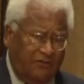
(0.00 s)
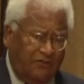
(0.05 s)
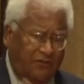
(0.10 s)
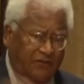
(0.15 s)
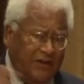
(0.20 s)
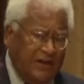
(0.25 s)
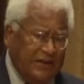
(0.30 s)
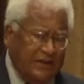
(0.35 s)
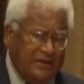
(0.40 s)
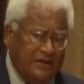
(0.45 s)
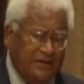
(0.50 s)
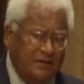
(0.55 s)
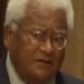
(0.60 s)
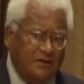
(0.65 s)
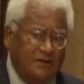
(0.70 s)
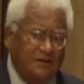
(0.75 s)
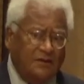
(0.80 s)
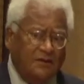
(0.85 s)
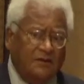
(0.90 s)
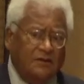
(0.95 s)
feet
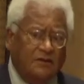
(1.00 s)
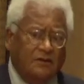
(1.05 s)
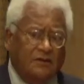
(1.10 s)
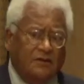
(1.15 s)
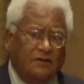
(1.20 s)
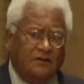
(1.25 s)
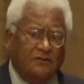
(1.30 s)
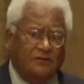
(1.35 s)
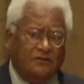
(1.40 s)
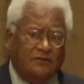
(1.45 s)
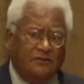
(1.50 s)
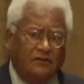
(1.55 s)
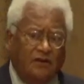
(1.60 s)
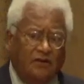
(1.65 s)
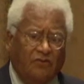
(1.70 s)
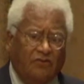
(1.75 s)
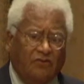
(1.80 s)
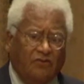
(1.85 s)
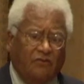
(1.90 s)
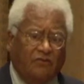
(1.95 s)
of
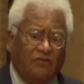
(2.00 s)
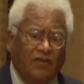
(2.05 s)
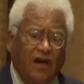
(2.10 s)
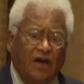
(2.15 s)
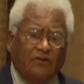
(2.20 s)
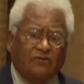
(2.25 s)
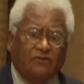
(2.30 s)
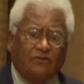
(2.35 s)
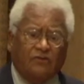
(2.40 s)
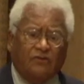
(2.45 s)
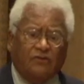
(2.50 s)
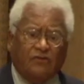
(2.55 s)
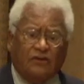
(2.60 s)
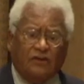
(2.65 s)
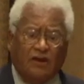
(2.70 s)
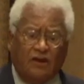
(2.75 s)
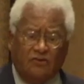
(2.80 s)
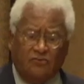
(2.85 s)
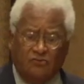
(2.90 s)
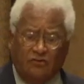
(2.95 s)
tens of thousands
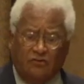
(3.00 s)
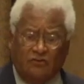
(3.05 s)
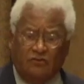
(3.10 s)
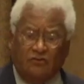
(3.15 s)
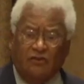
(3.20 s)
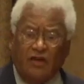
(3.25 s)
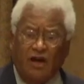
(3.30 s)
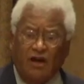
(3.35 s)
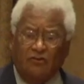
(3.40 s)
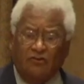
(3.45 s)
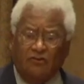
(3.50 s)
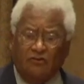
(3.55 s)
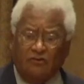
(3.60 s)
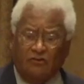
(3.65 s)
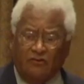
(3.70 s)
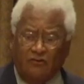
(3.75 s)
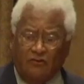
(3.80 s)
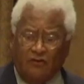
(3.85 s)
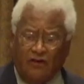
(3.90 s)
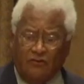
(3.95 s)
and hundreds of
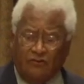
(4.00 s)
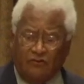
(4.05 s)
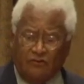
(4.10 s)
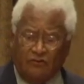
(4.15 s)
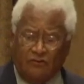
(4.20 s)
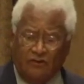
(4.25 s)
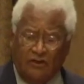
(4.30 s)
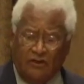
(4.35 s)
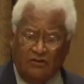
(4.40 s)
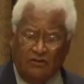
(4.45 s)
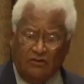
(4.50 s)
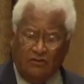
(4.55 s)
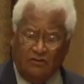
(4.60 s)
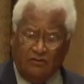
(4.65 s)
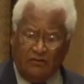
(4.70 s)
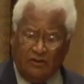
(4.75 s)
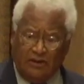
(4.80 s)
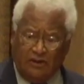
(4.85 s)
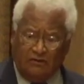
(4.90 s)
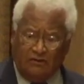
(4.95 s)
thousands of us in
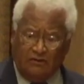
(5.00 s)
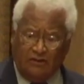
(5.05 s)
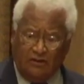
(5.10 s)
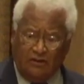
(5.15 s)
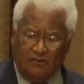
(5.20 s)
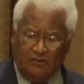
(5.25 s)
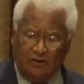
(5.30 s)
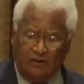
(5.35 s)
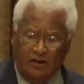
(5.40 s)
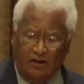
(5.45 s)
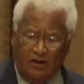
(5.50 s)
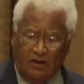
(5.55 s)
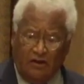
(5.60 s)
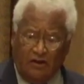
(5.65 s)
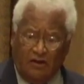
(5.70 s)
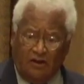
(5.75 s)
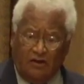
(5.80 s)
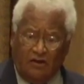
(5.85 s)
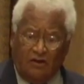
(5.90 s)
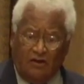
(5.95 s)
the 60s.
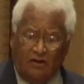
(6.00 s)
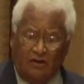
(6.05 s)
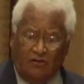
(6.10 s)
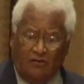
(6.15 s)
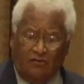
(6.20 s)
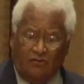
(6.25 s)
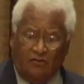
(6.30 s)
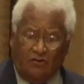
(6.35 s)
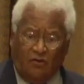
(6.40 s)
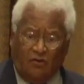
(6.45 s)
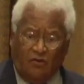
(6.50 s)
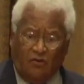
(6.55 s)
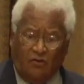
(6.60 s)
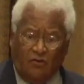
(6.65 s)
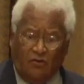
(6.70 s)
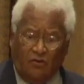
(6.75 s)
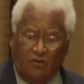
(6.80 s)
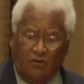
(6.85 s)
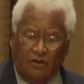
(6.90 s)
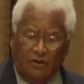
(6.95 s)
And
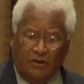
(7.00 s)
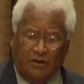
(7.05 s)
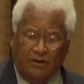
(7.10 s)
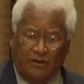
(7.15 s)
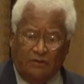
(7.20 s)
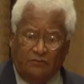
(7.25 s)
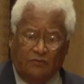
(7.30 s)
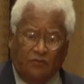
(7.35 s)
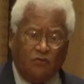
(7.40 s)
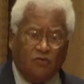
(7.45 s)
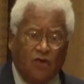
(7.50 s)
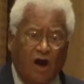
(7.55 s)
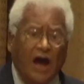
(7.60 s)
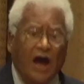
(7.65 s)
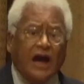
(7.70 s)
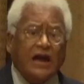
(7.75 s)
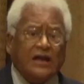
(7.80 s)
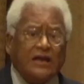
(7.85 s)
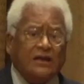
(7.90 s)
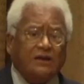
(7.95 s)
so a
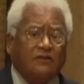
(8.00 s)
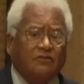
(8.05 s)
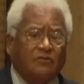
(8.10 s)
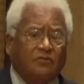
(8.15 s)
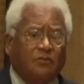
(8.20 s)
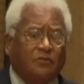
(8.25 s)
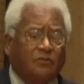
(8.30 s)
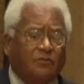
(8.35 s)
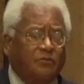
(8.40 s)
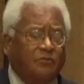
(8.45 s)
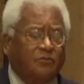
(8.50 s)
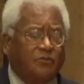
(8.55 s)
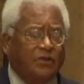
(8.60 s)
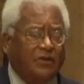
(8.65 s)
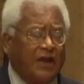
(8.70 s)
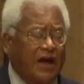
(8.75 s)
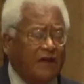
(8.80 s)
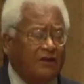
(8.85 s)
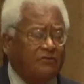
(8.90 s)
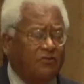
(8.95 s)
variety of
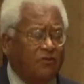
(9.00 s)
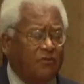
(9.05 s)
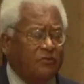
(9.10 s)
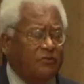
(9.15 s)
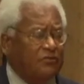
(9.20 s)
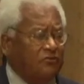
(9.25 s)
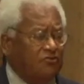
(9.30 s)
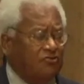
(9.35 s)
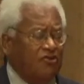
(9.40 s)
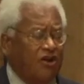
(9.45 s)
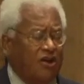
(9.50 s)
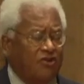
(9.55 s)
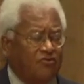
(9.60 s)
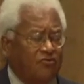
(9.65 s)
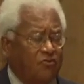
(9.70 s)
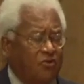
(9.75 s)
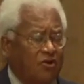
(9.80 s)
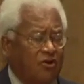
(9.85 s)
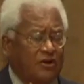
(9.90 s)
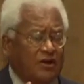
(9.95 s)
platforms of
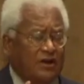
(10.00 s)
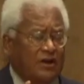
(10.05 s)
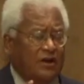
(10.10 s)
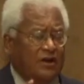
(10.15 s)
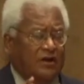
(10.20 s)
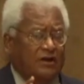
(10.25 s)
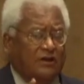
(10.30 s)
change. We're